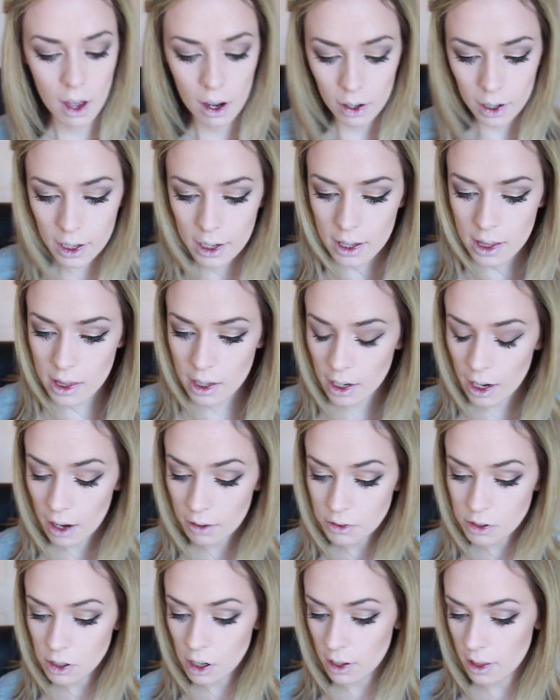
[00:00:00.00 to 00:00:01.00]
Alright, and then
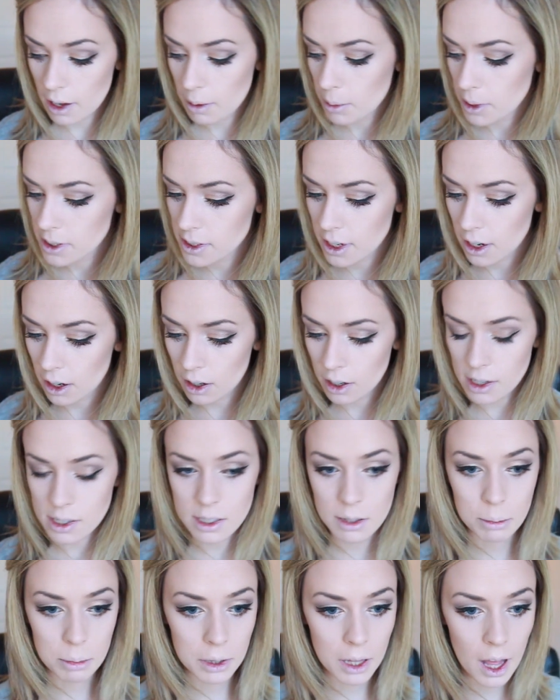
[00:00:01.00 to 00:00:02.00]
after all that mascara is
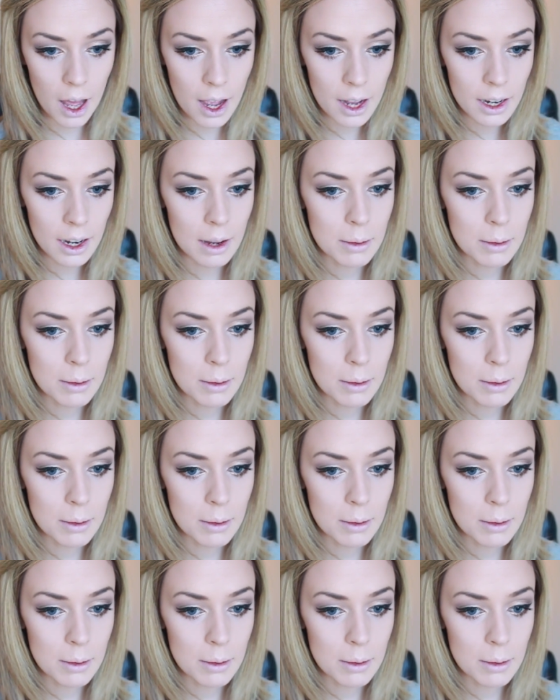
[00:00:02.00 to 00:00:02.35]
applied,